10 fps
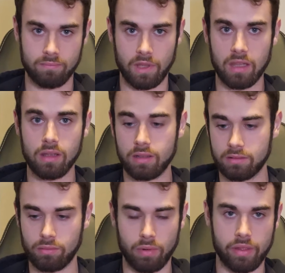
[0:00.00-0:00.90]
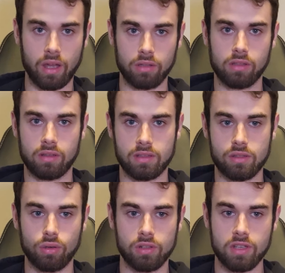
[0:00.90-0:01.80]
either without these
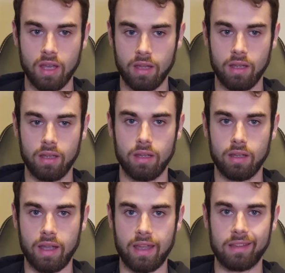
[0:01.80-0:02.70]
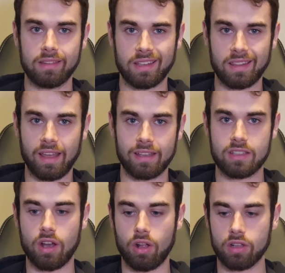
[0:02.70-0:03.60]
tools. And there is
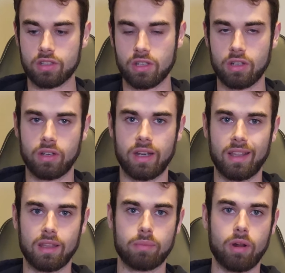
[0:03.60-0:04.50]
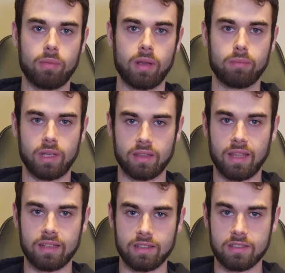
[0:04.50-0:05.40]
also another problem, and
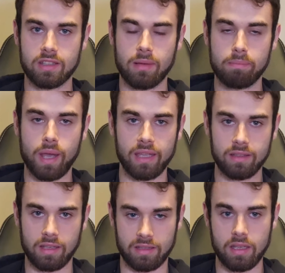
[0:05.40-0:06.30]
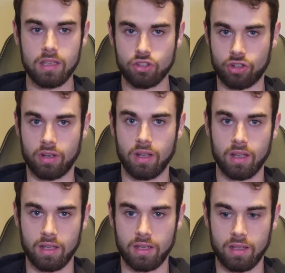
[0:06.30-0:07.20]
that is paint adhesion.
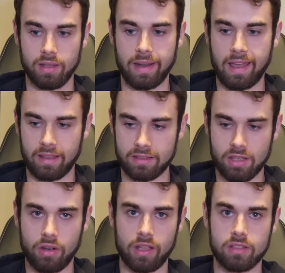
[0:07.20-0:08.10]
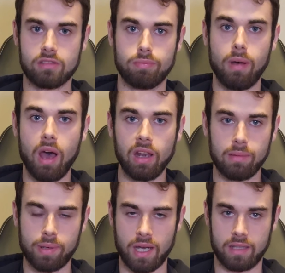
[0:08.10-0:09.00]
Like, so on smaller
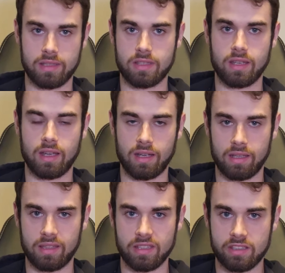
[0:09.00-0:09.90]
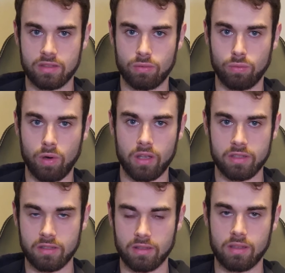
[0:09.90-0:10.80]
parts, uh, this
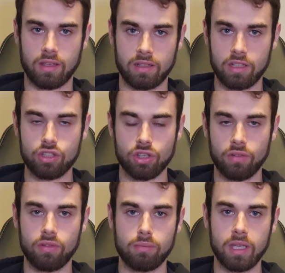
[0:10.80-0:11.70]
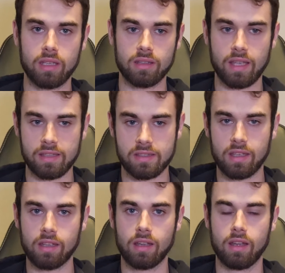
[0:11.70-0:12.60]
wasn't an issue for me in
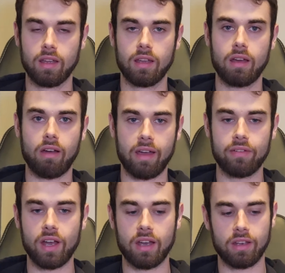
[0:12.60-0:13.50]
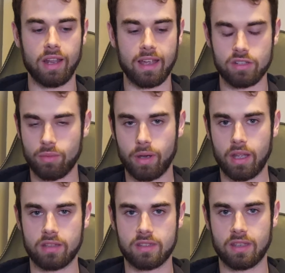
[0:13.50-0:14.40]
testing. However, on larger
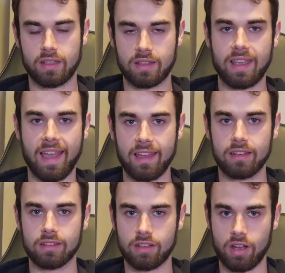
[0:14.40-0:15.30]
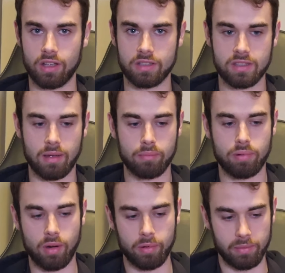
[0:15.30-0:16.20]
parts, it can cause some
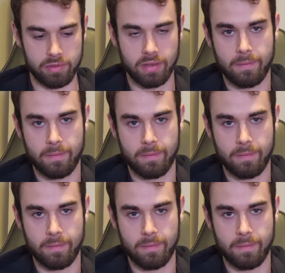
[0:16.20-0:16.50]
problems,